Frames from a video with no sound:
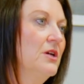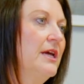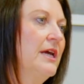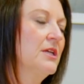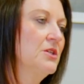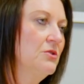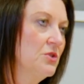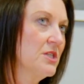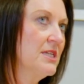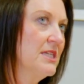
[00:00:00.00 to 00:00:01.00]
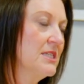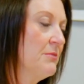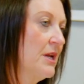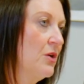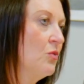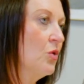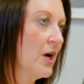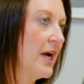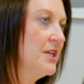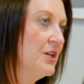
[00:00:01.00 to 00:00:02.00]
and you just need somebody who will
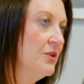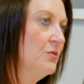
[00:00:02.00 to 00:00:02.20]
guide you,